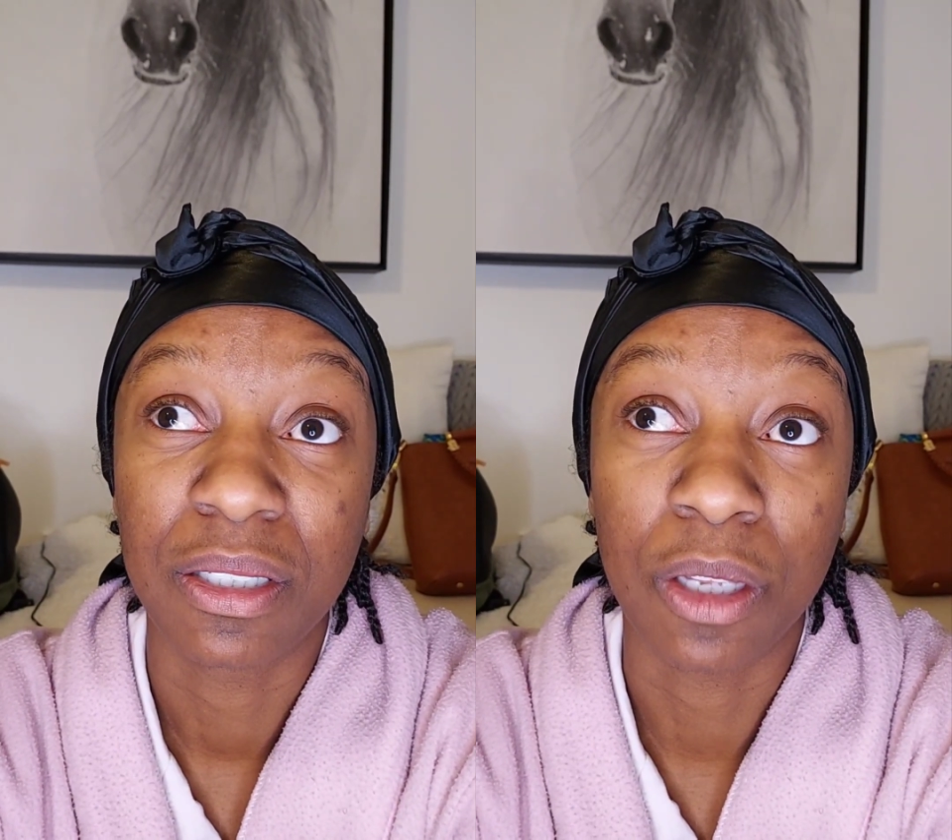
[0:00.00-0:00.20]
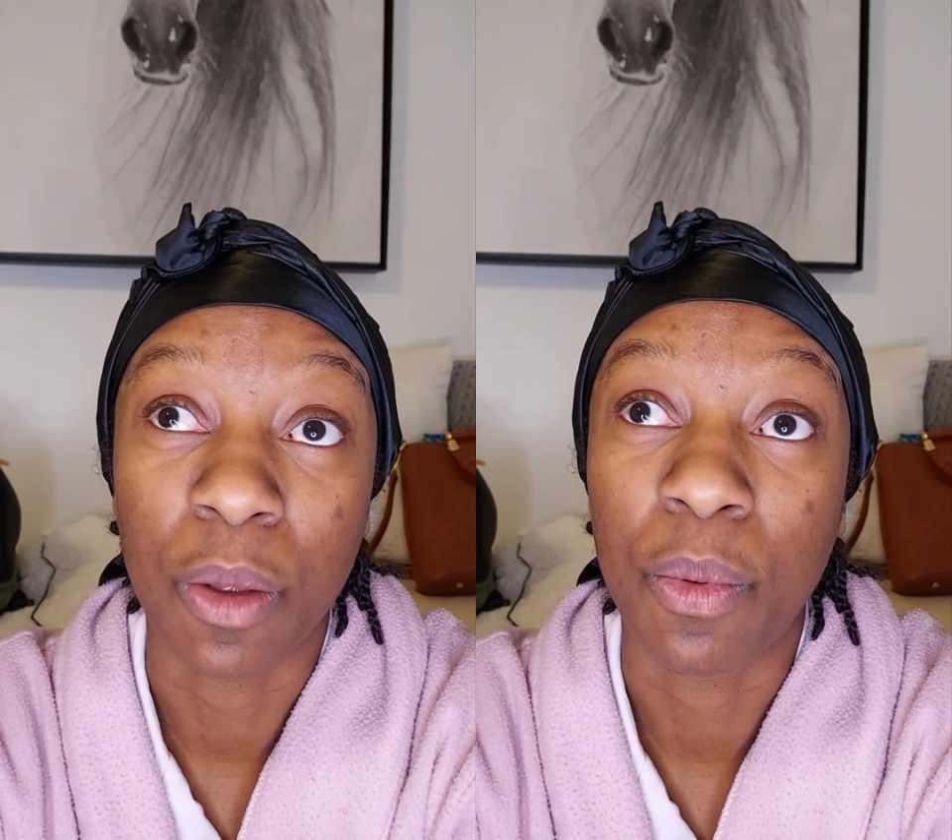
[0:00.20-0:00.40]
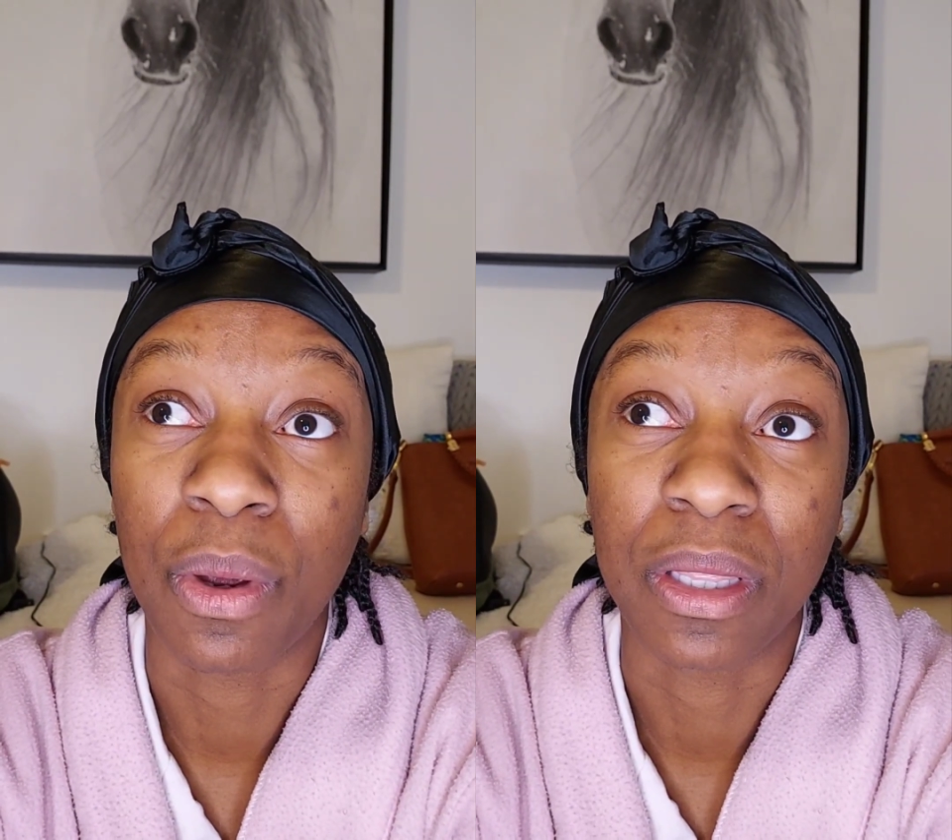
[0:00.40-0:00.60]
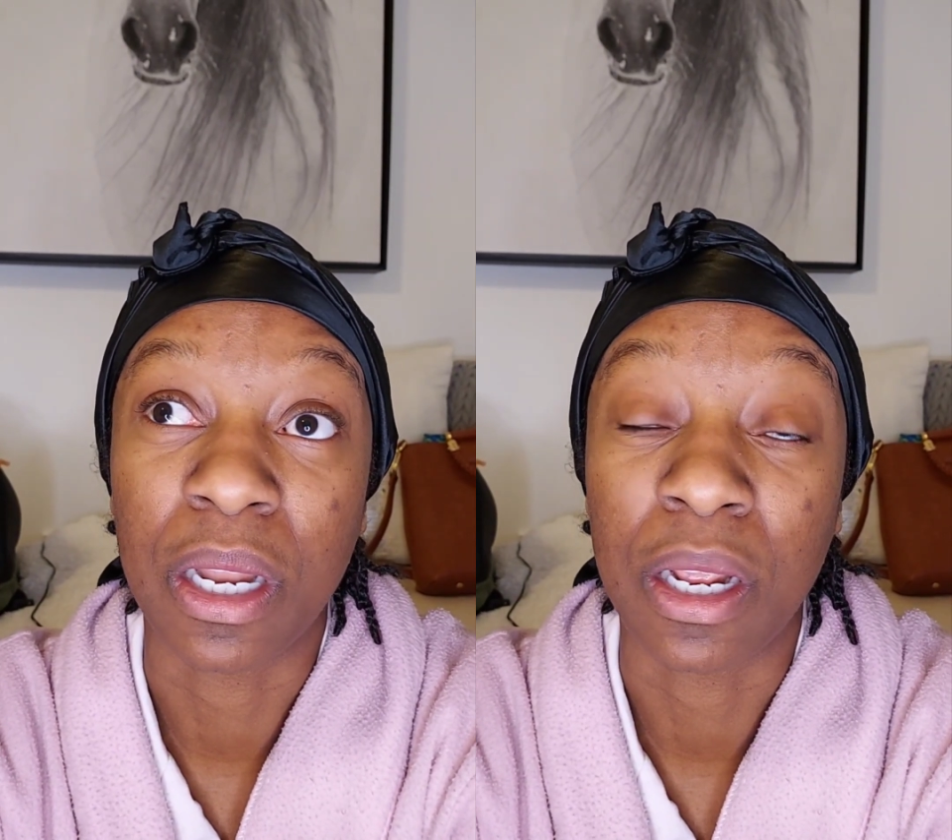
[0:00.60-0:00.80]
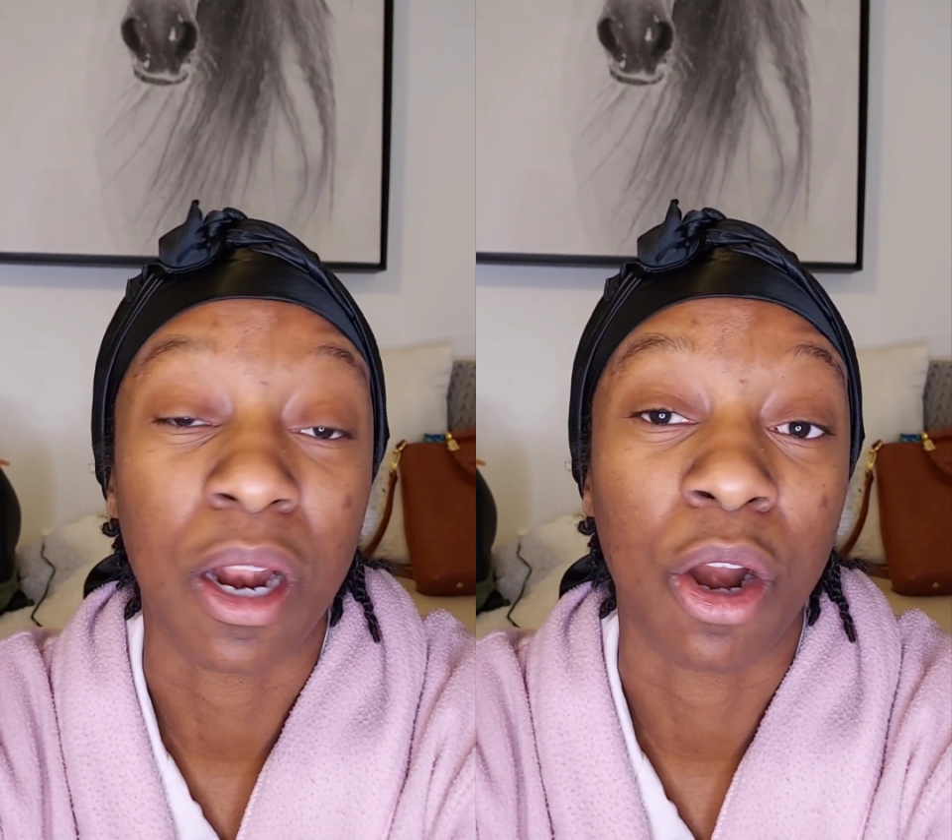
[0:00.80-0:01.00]
to the point
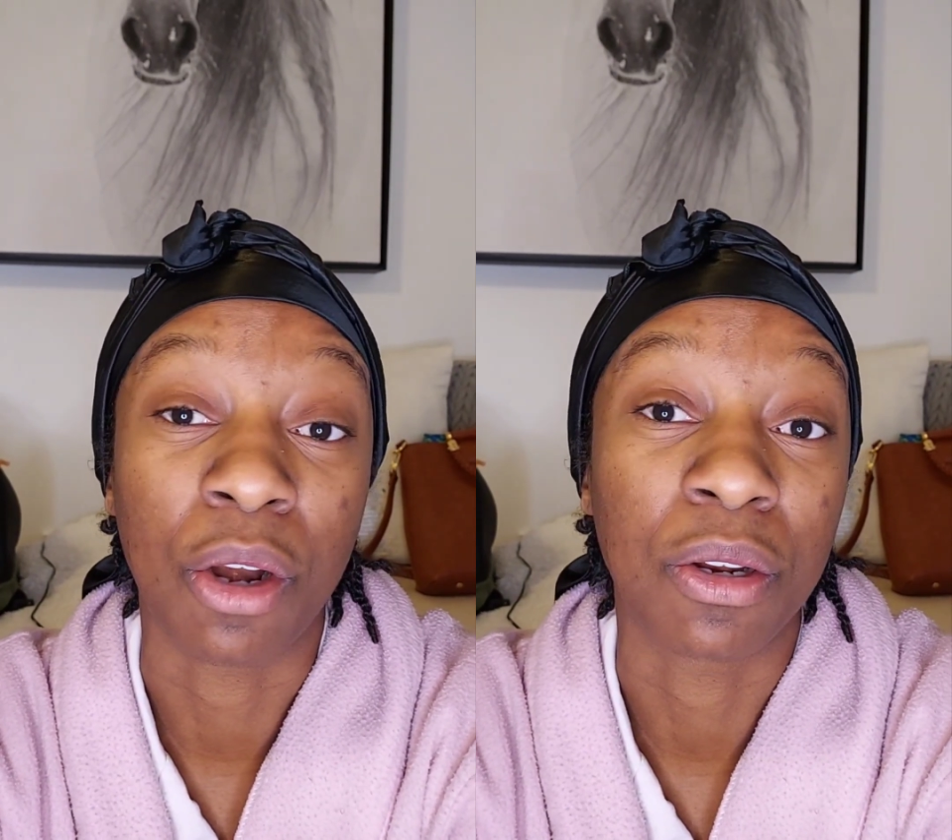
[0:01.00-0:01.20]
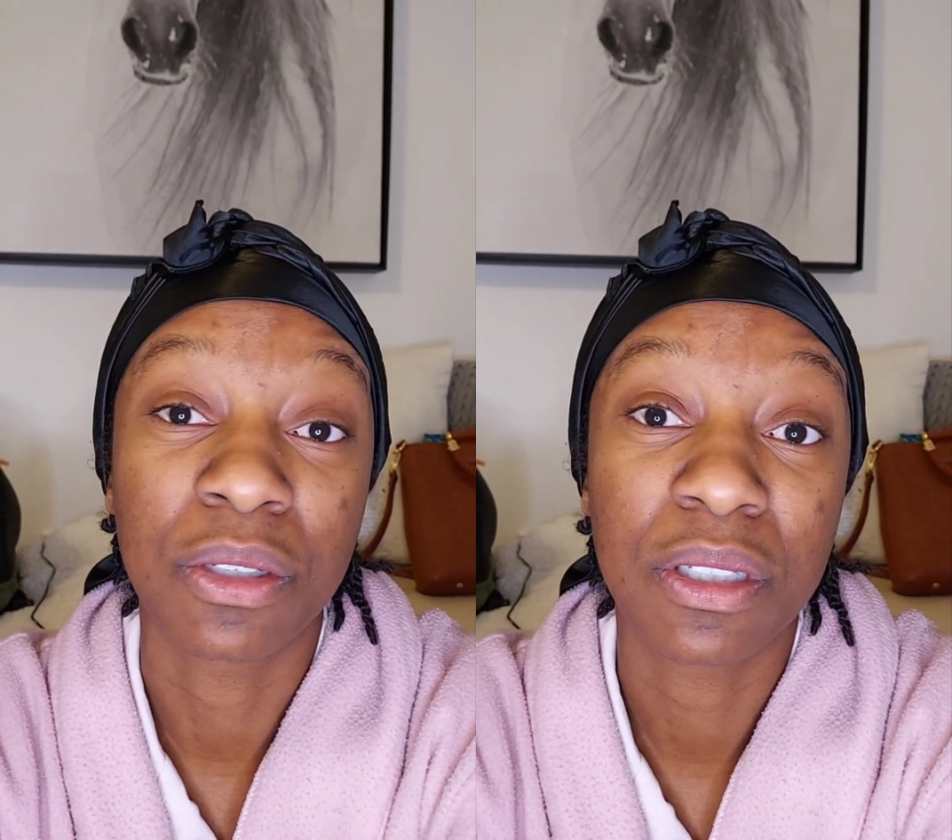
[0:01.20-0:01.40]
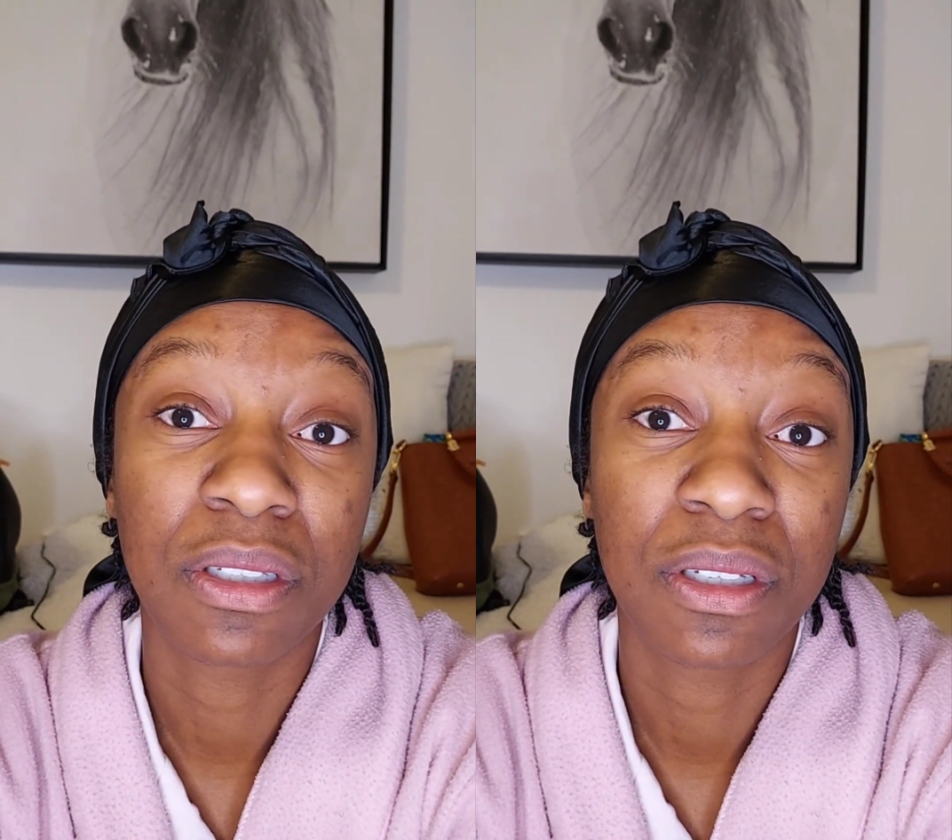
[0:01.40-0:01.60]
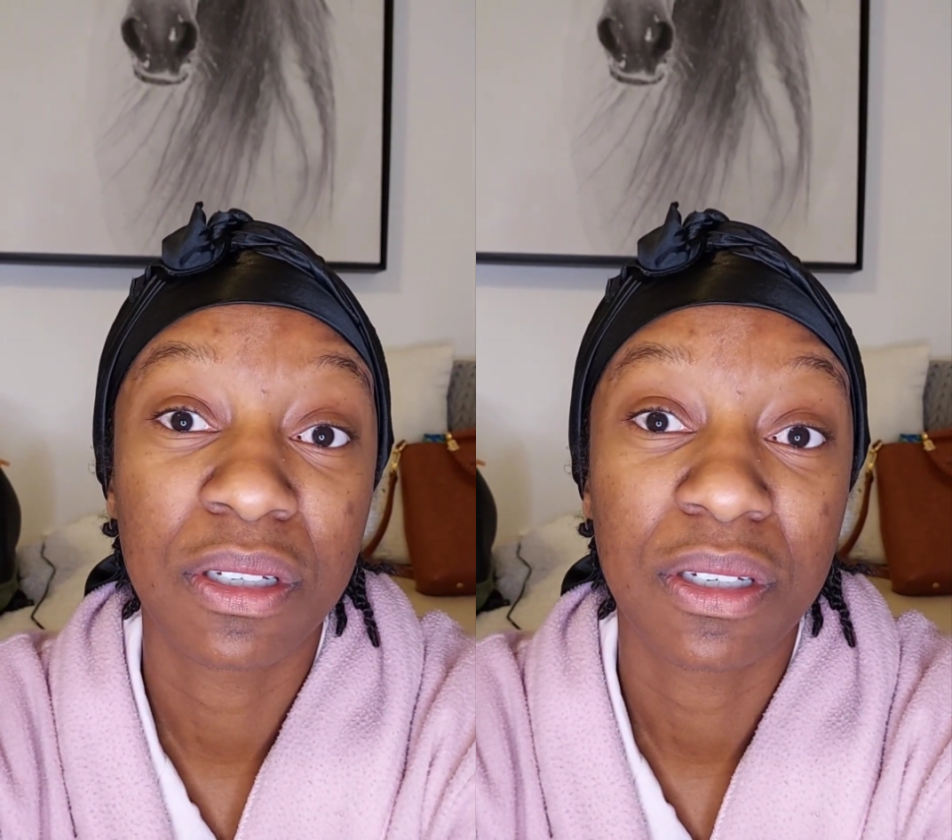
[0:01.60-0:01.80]
that it hurts,